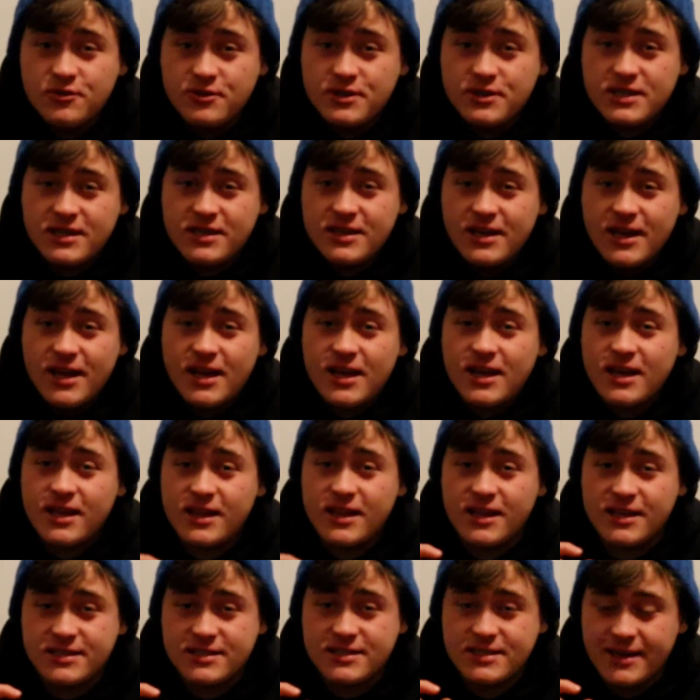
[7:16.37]
shows you
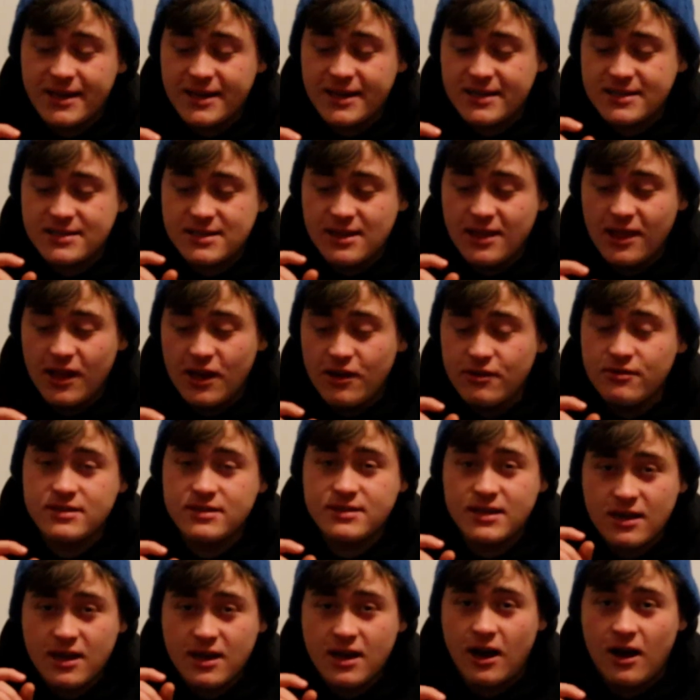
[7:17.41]
that something as little
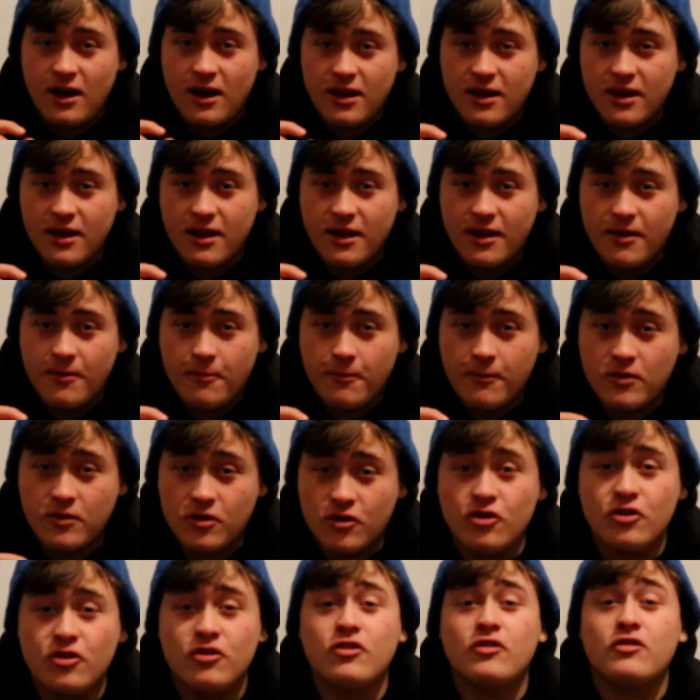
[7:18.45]
as a cut
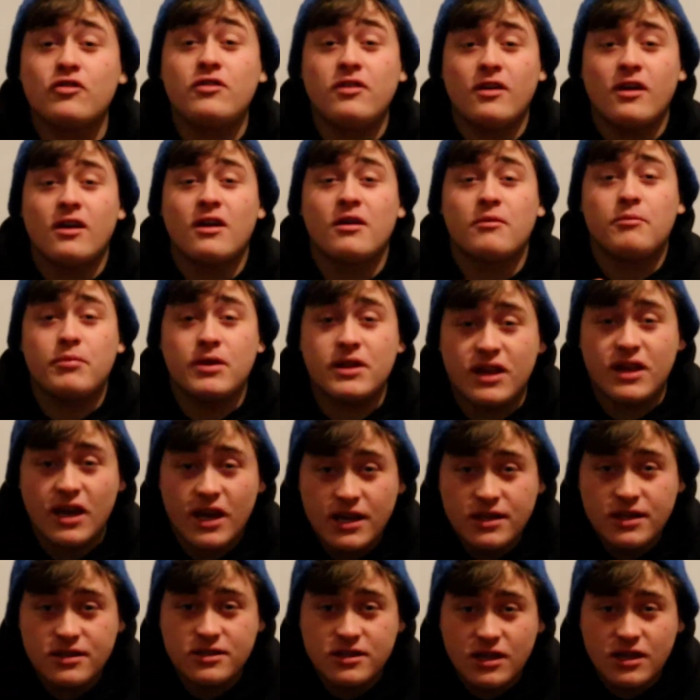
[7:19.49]
could
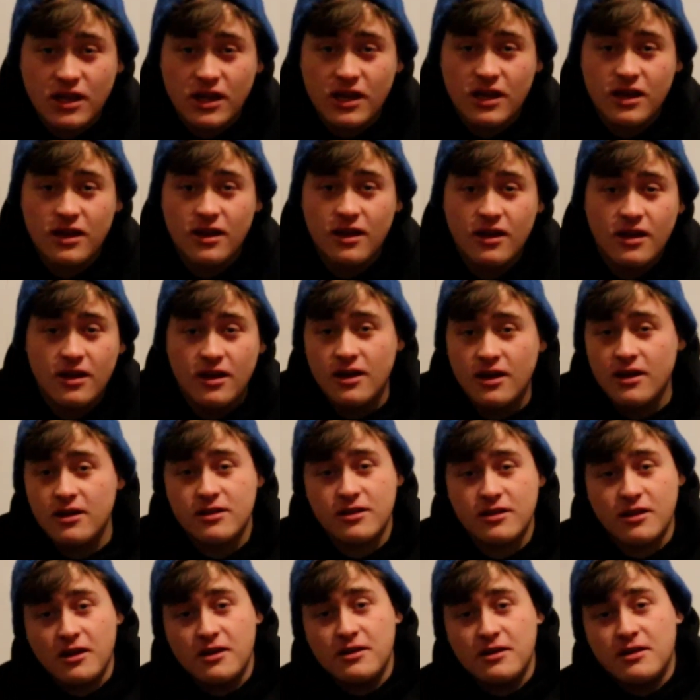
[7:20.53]
potentially
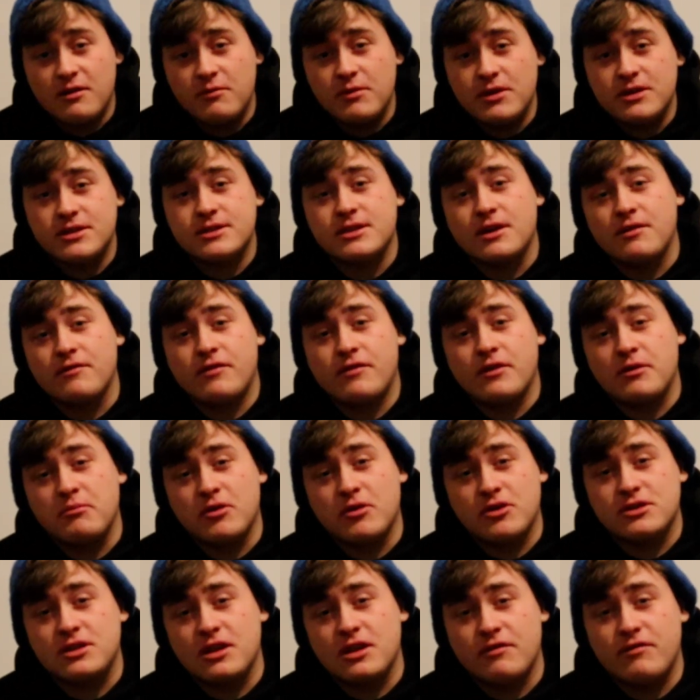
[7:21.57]
turn to be something
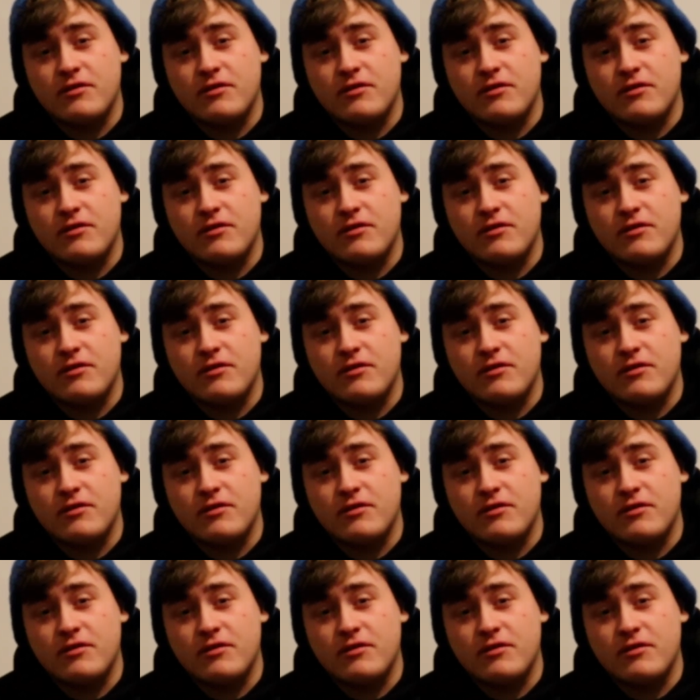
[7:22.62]
much